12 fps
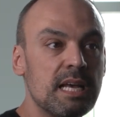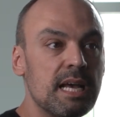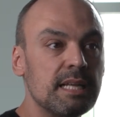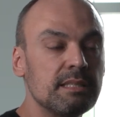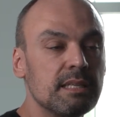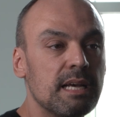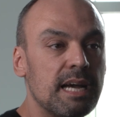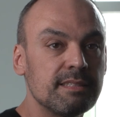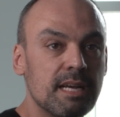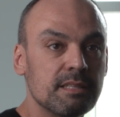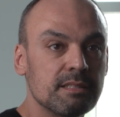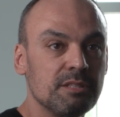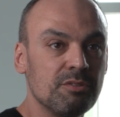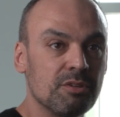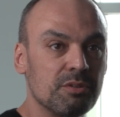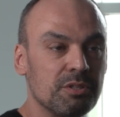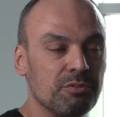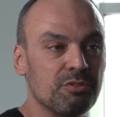And I start, you
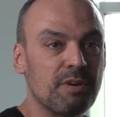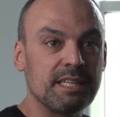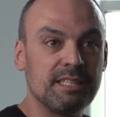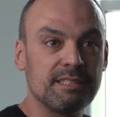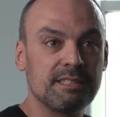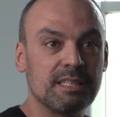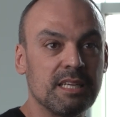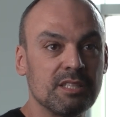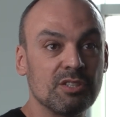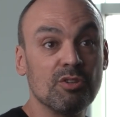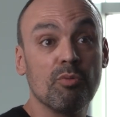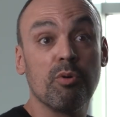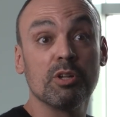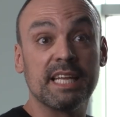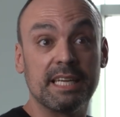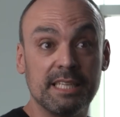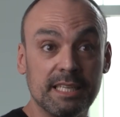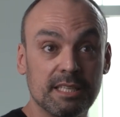know, you try this snowball
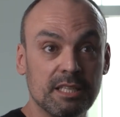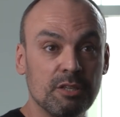technique.